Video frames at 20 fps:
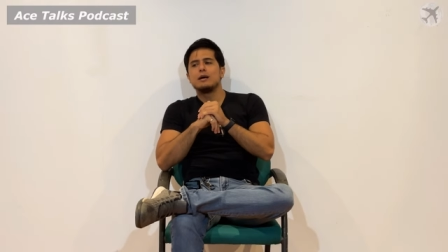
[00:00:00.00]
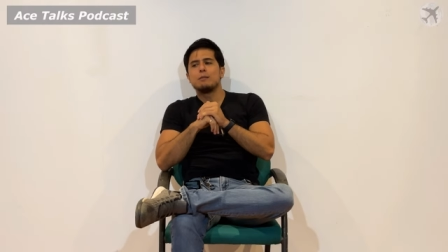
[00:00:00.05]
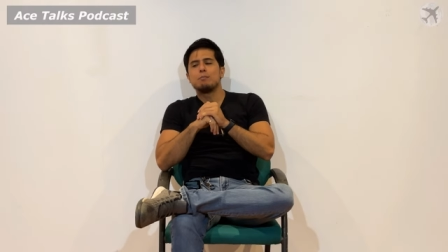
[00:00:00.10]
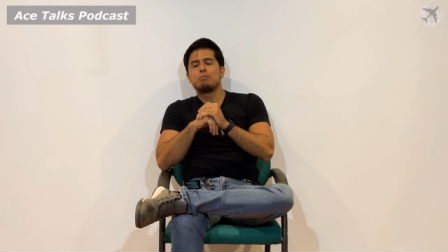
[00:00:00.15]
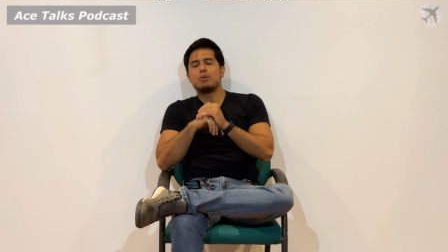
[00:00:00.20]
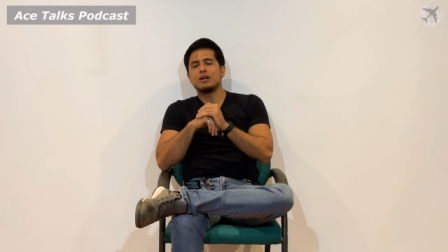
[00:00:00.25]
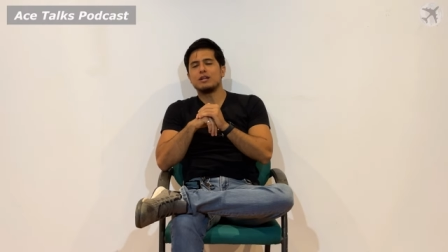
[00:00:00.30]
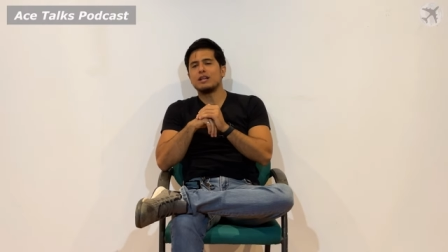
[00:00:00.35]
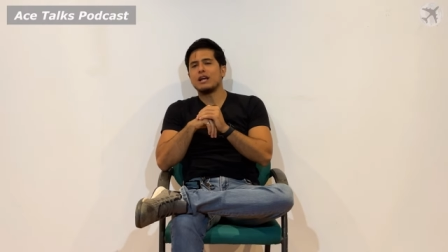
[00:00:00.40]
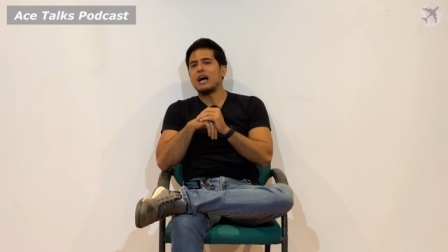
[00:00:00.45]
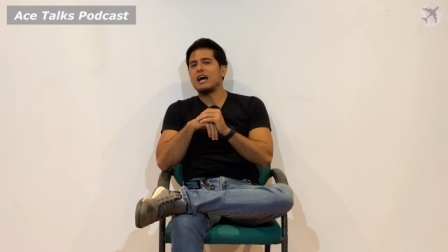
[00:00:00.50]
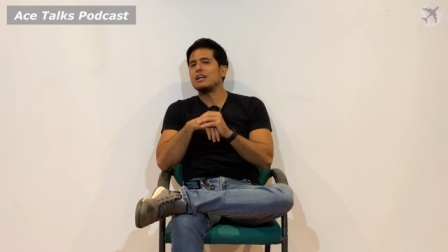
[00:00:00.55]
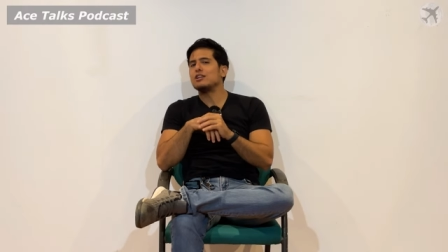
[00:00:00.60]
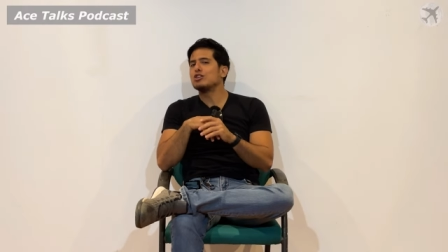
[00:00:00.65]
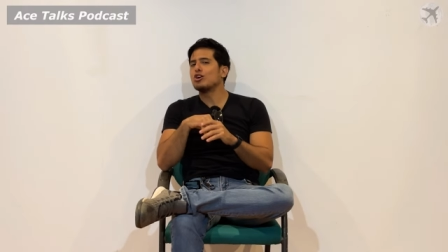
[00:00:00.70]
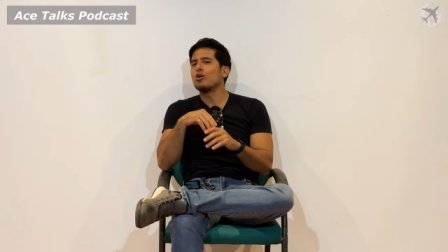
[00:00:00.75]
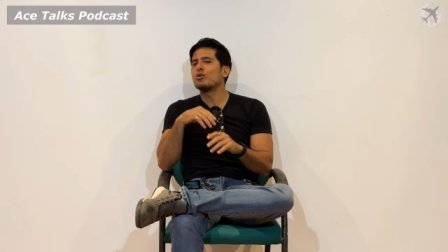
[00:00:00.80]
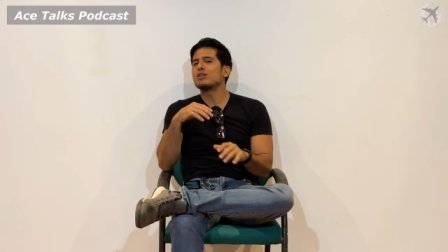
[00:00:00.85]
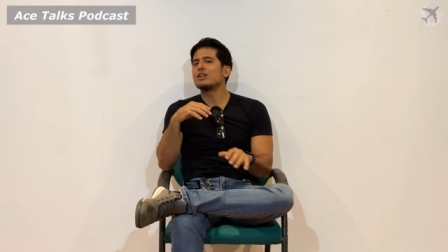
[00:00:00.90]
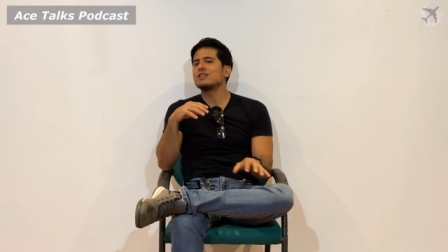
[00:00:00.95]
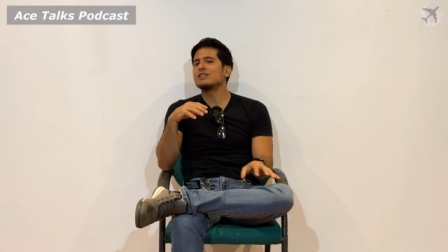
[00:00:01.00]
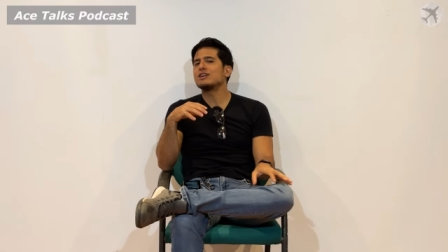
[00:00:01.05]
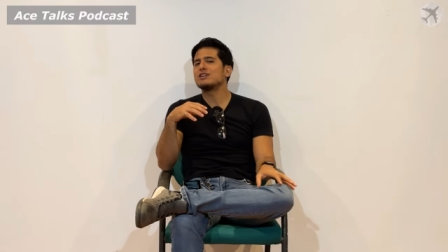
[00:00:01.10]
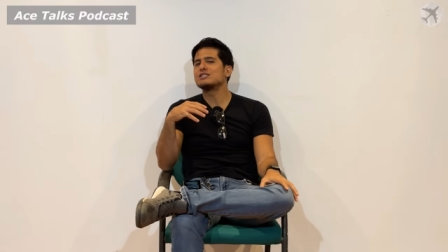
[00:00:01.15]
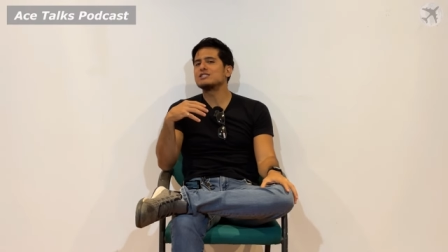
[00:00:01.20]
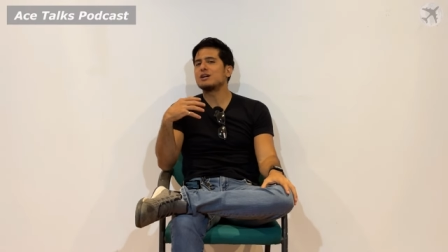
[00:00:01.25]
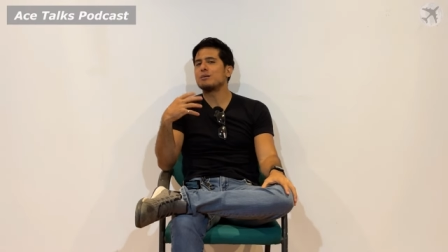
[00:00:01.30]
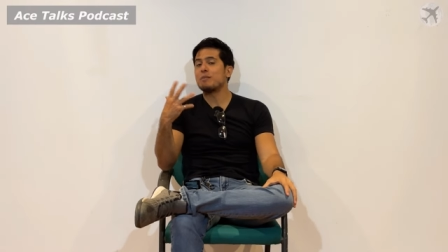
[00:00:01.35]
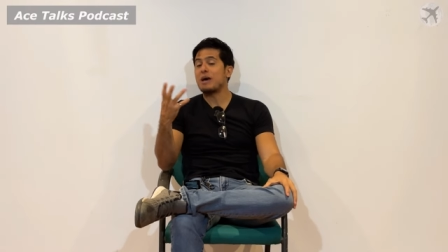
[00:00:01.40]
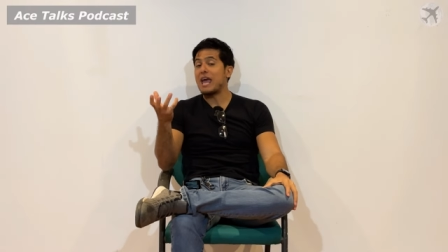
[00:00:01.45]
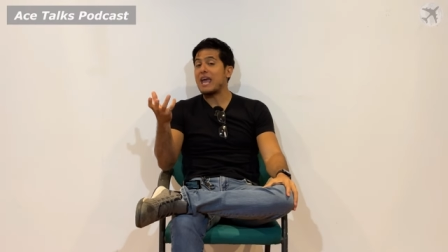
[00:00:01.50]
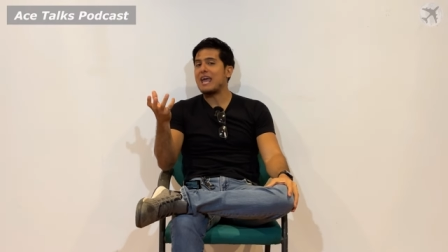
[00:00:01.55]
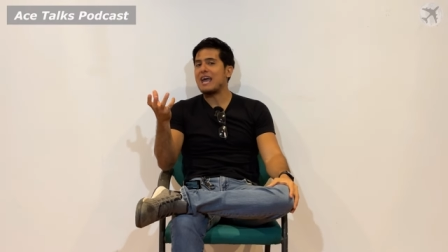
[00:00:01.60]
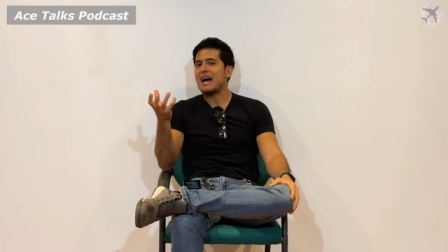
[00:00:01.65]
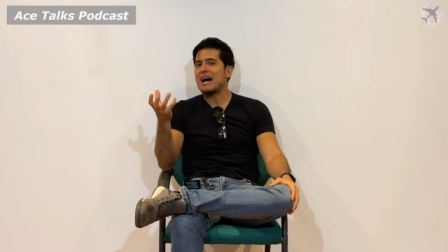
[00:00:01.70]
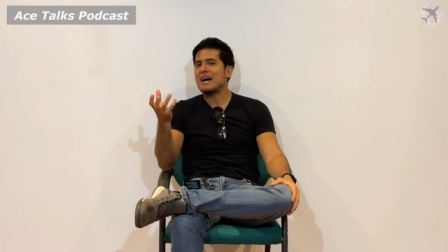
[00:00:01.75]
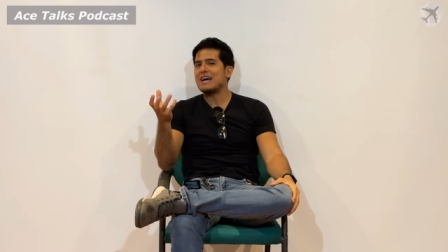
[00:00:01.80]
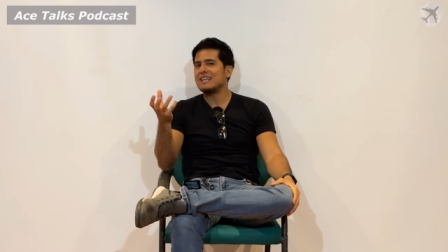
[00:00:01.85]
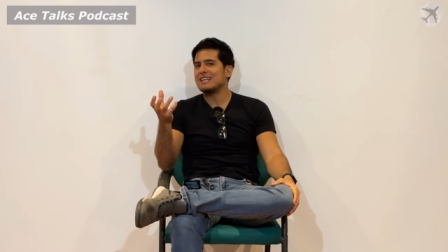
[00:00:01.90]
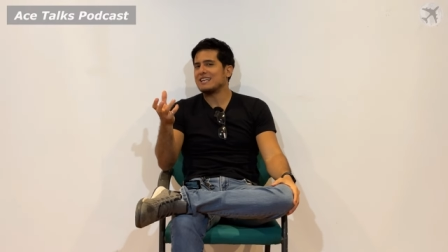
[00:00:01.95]
but I know that there's some A
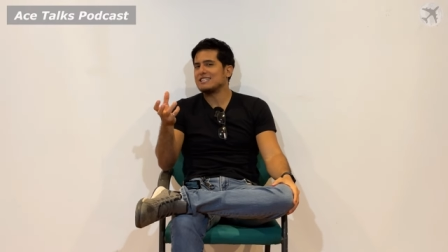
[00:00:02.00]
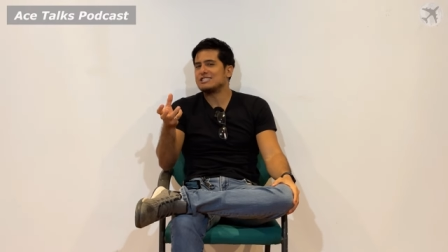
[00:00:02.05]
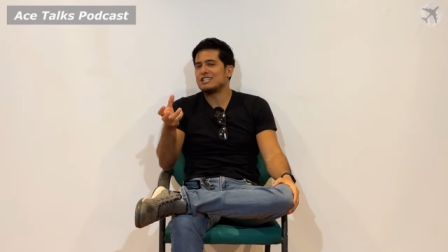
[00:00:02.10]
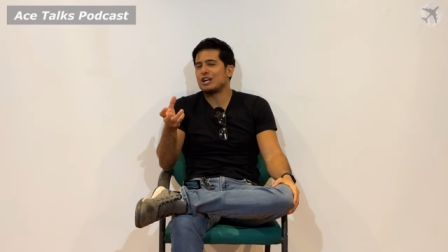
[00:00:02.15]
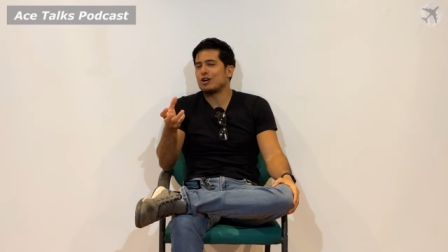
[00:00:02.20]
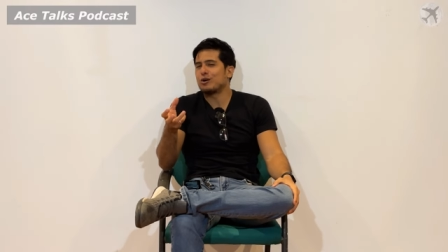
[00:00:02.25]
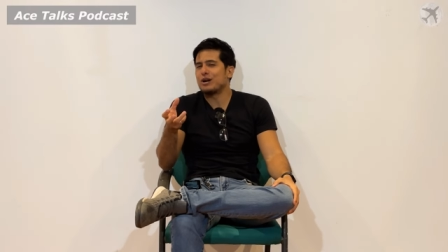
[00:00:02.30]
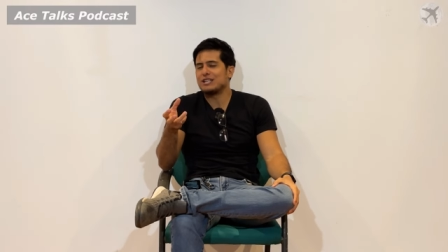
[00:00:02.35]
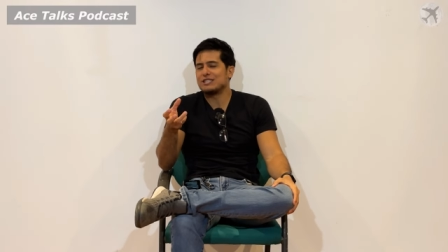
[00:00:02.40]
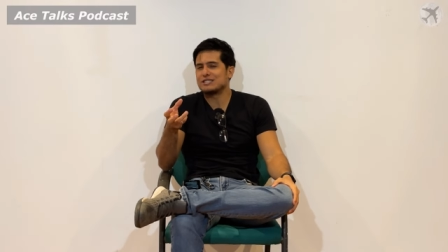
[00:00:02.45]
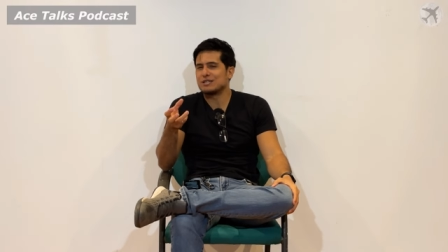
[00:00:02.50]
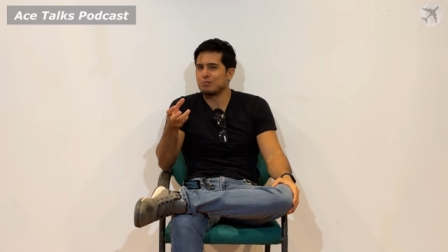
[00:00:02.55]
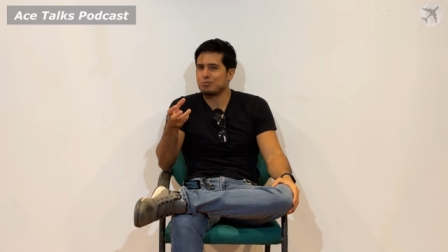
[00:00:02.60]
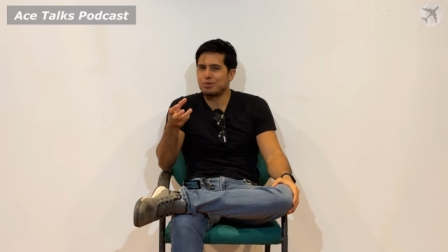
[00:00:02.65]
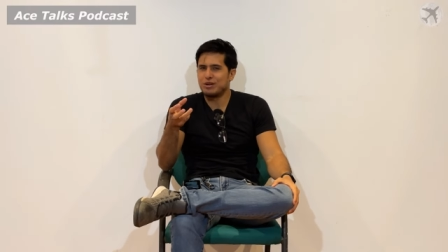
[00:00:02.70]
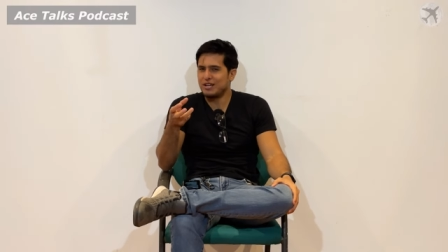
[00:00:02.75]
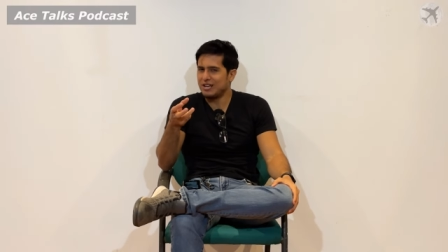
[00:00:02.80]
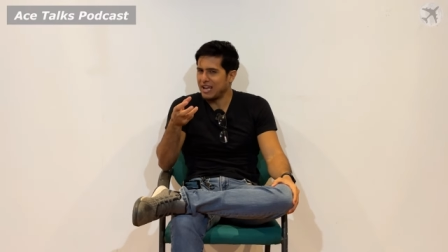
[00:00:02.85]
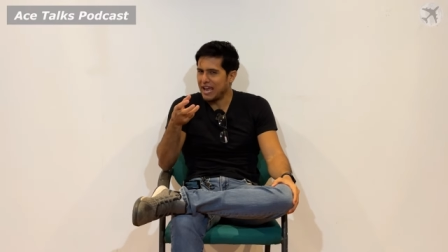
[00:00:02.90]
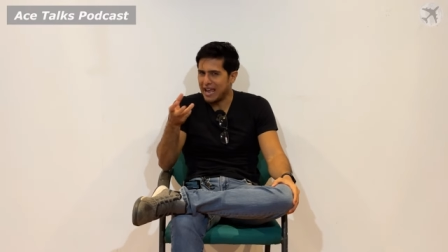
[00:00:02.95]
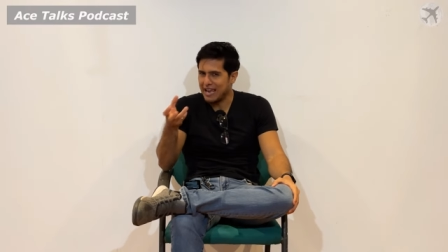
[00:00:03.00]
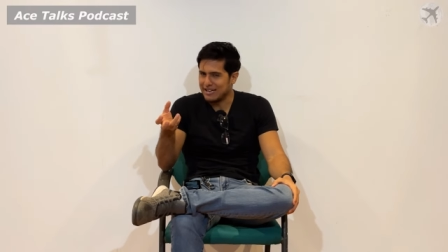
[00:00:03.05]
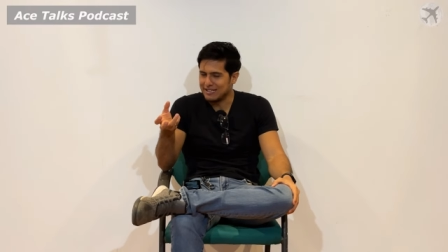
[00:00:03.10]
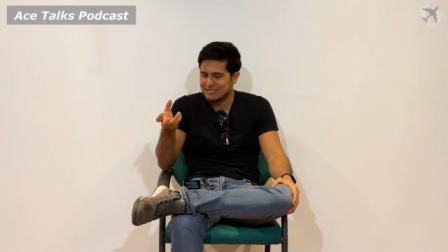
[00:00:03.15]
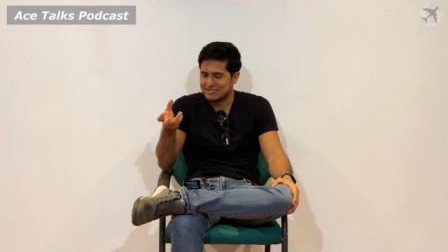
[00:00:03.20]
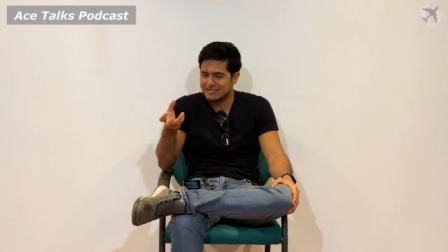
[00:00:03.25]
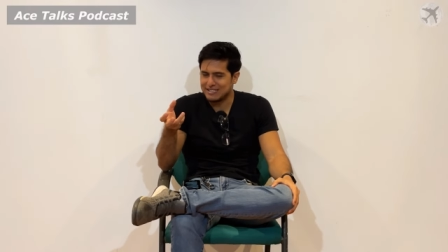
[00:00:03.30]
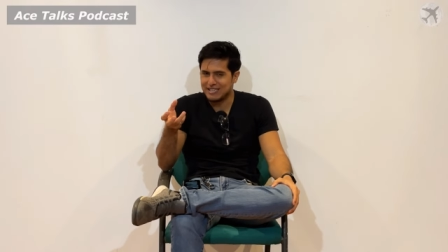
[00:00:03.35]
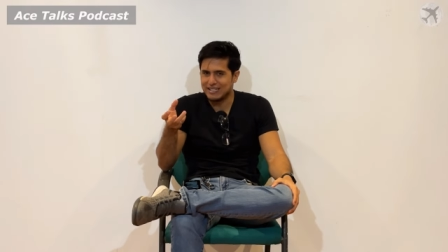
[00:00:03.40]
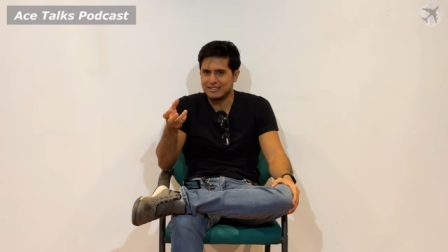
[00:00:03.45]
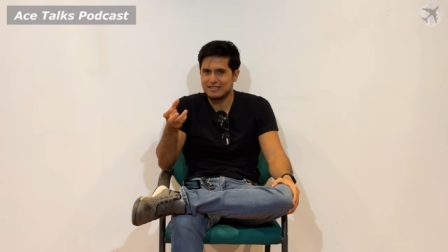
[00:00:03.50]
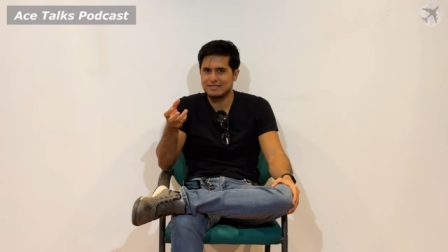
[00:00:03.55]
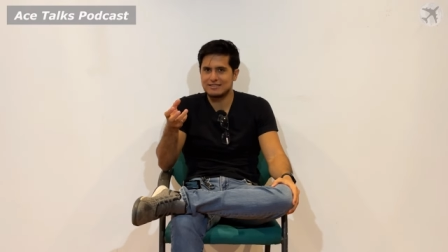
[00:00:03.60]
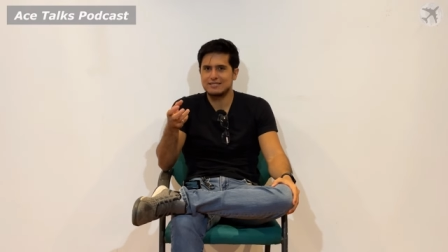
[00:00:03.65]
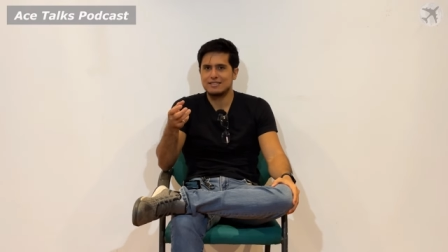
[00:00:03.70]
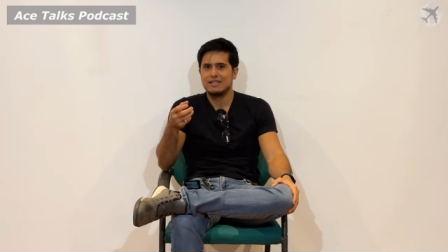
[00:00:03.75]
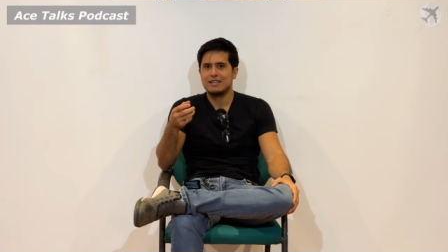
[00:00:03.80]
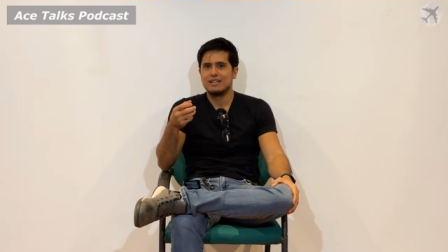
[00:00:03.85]
I that generates some pretty heinous things.